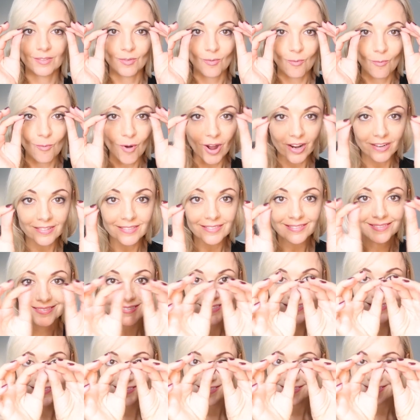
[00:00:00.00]
one
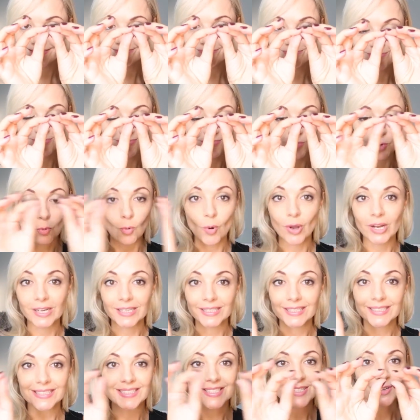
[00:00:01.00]

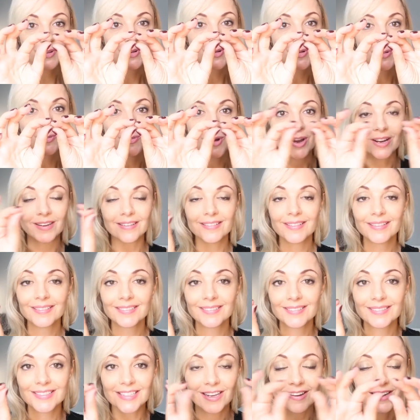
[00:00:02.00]
word or one
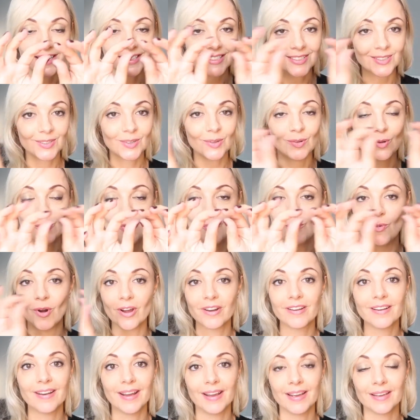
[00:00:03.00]
title or
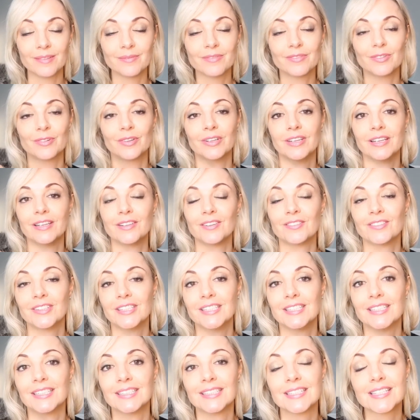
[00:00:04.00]
one name for an
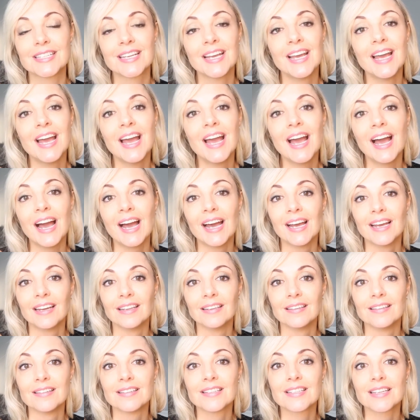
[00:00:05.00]
ingredient,
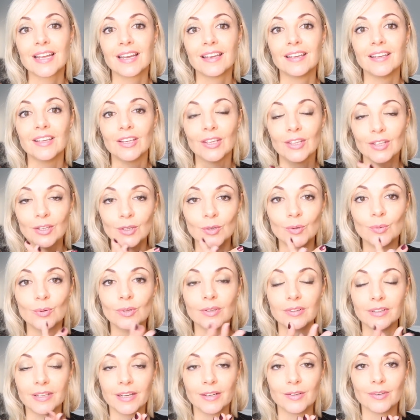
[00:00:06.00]
and you
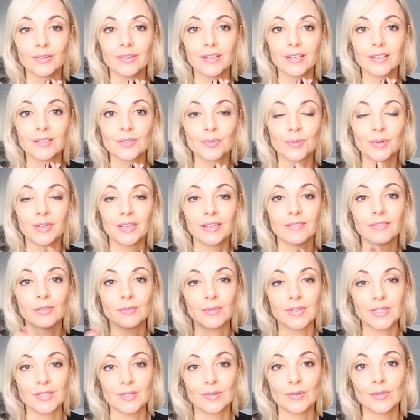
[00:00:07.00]
will know that whatever
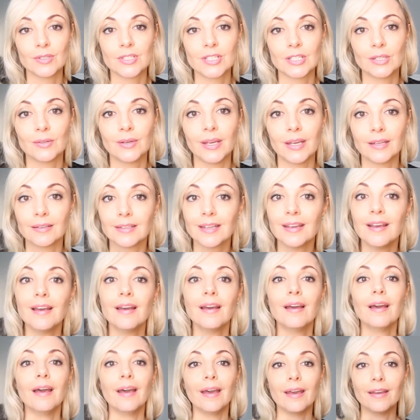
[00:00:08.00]
results you get,
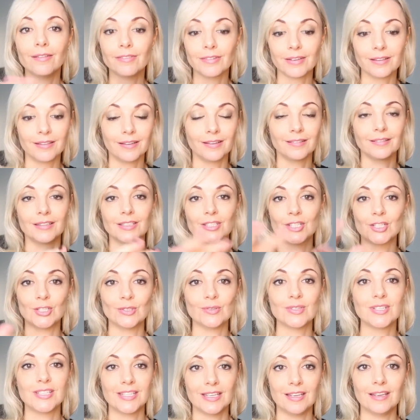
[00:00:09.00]
everything that
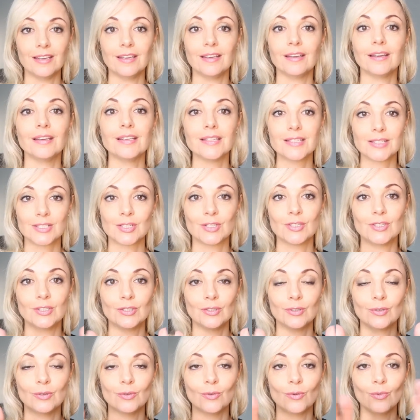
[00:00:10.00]
you see is to
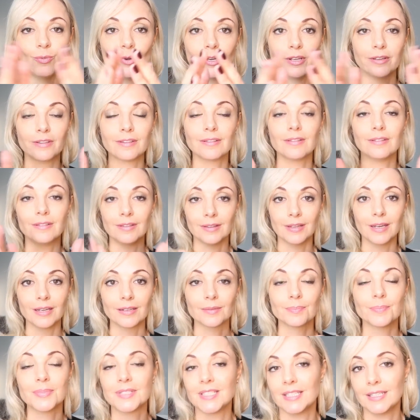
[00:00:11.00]
do with
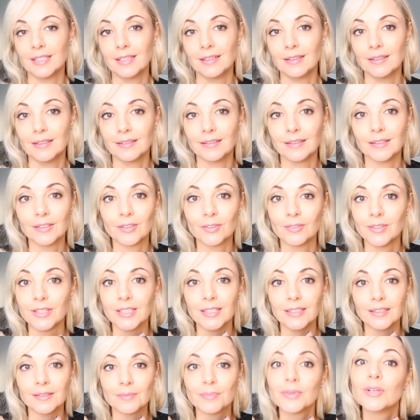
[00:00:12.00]
that particular
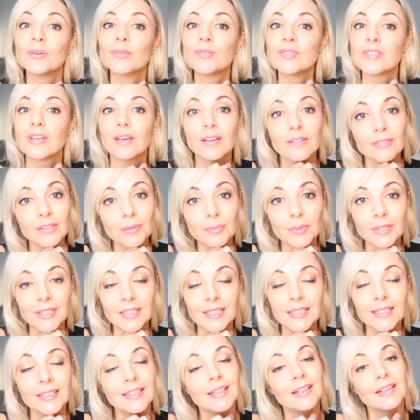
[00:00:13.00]
ingredient, because
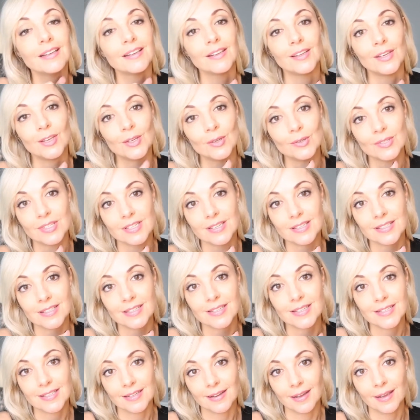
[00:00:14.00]
everybody uses
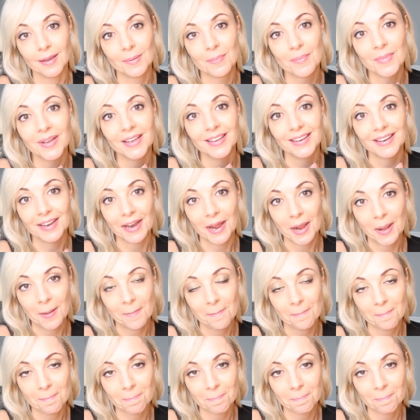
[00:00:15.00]
the same name.